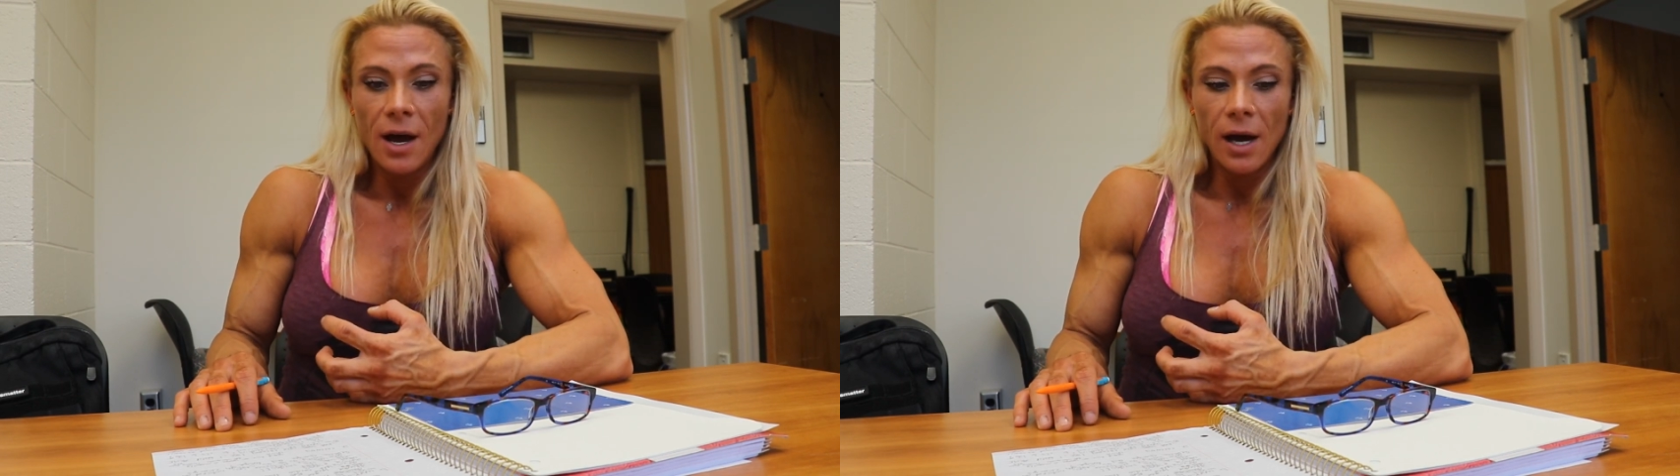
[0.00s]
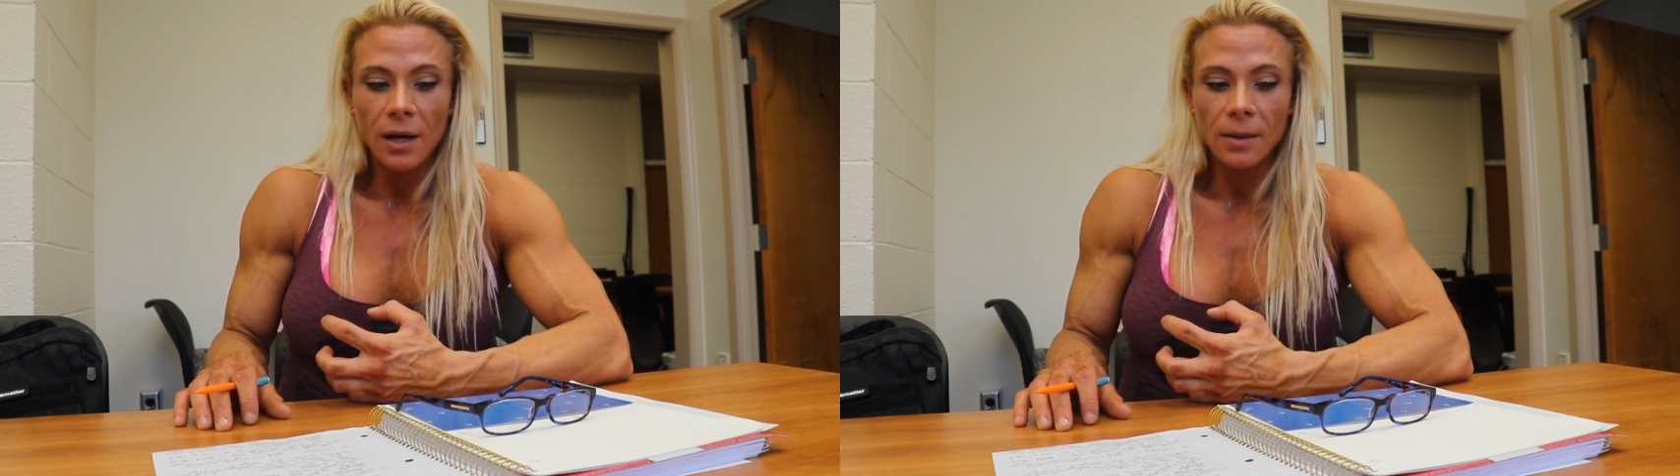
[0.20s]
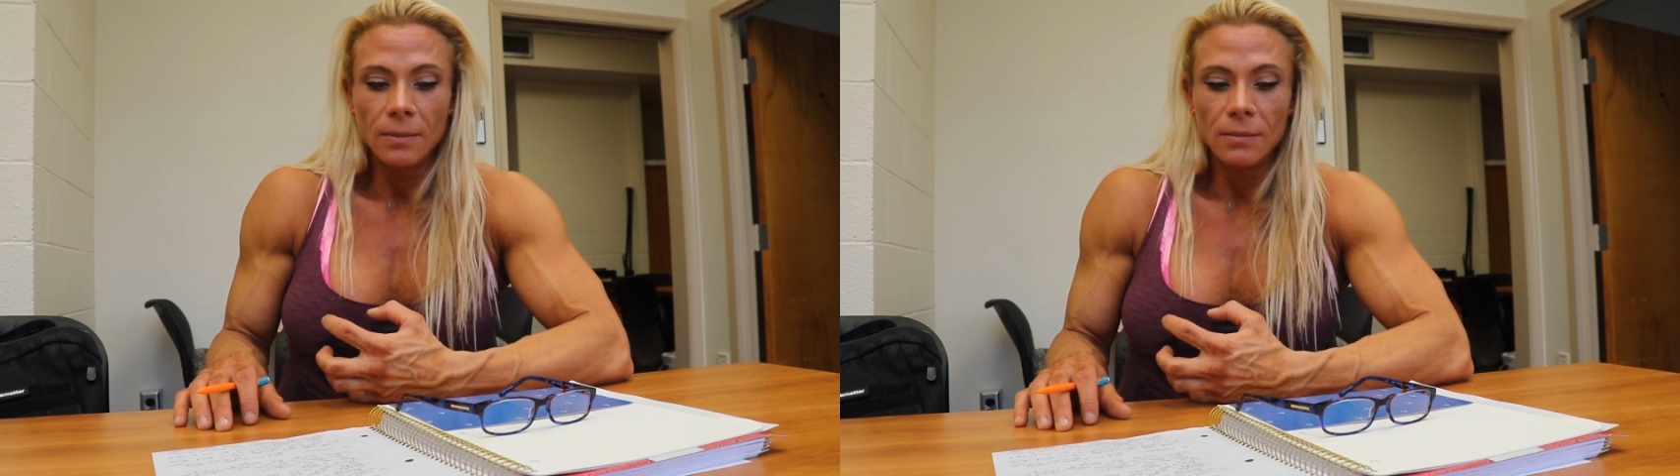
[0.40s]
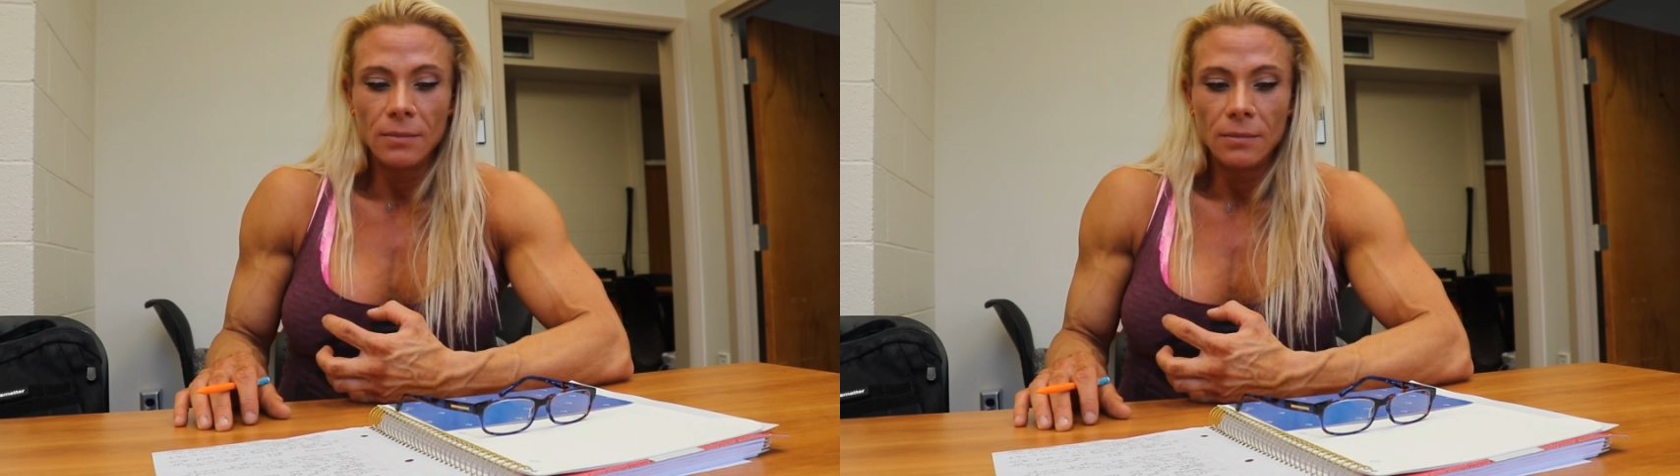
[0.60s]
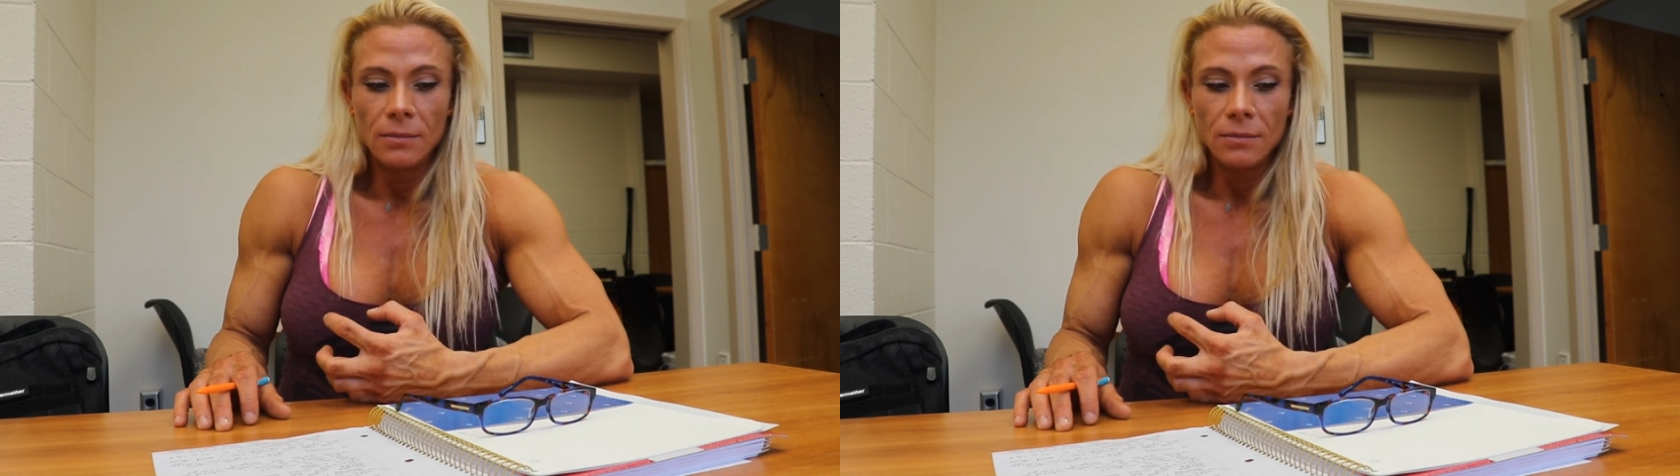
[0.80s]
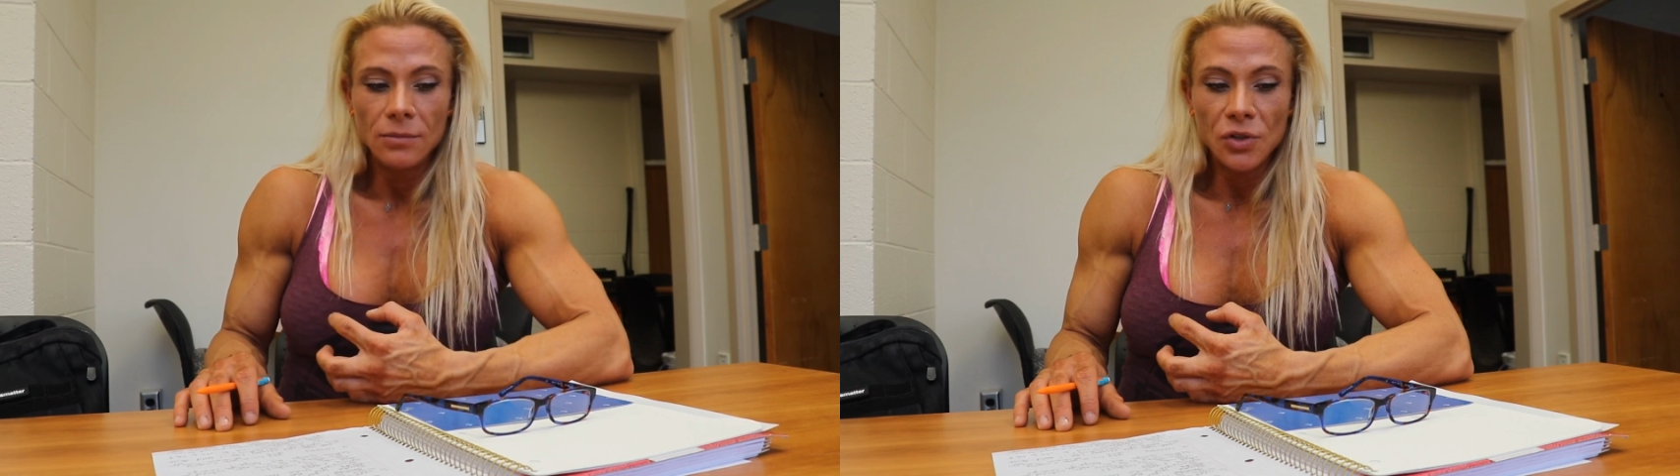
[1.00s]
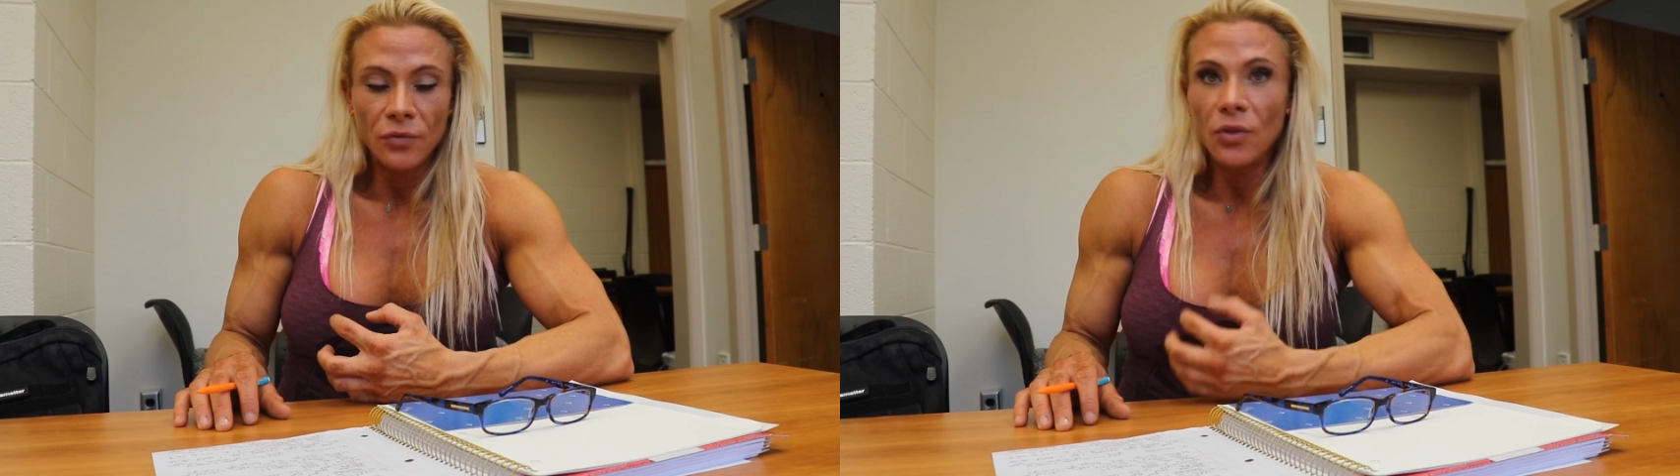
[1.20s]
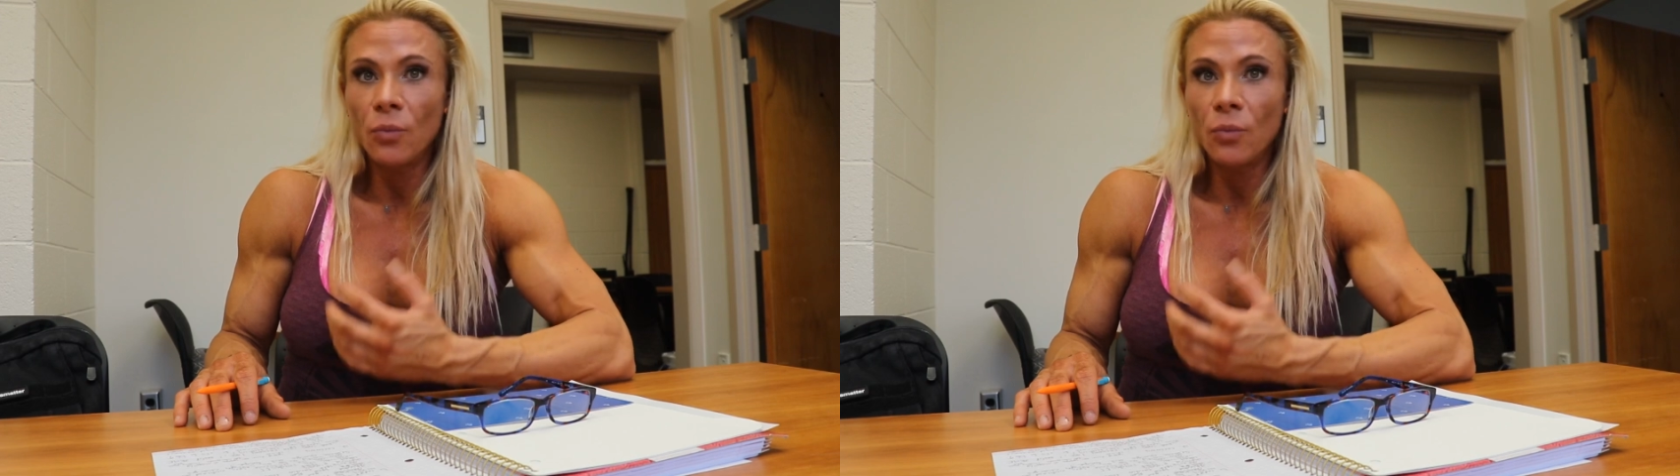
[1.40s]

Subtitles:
So for the